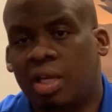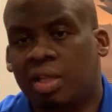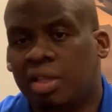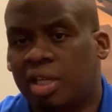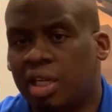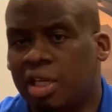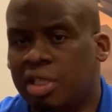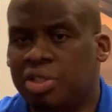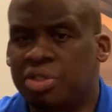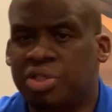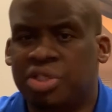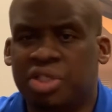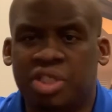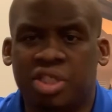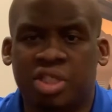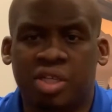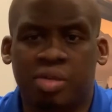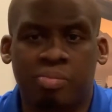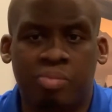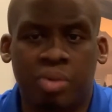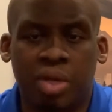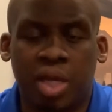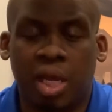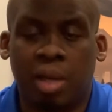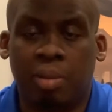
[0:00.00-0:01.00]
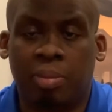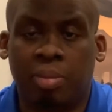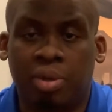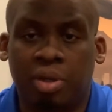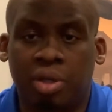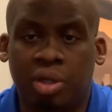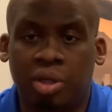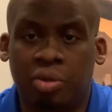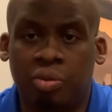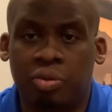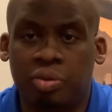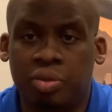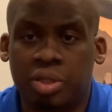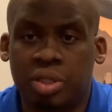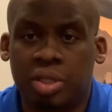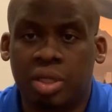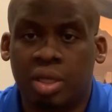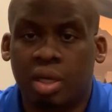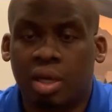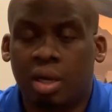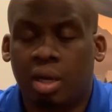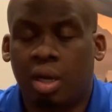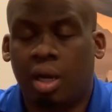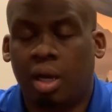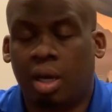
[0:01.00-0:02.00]
that you shouldn't be able to use
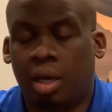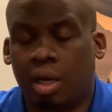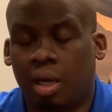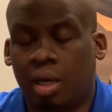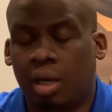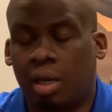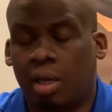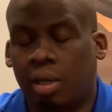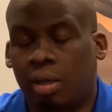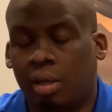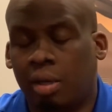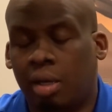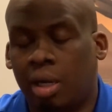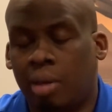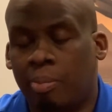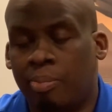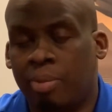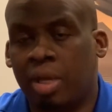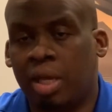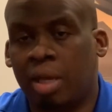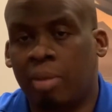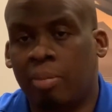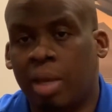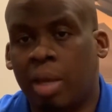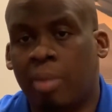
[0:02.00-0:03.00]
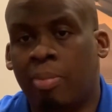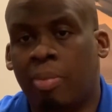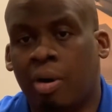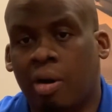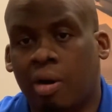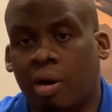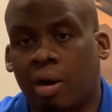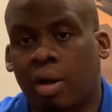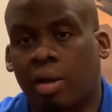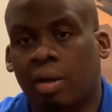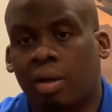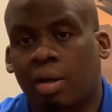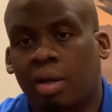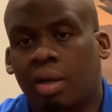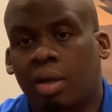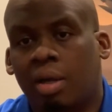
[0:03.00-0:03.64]
a PMA part.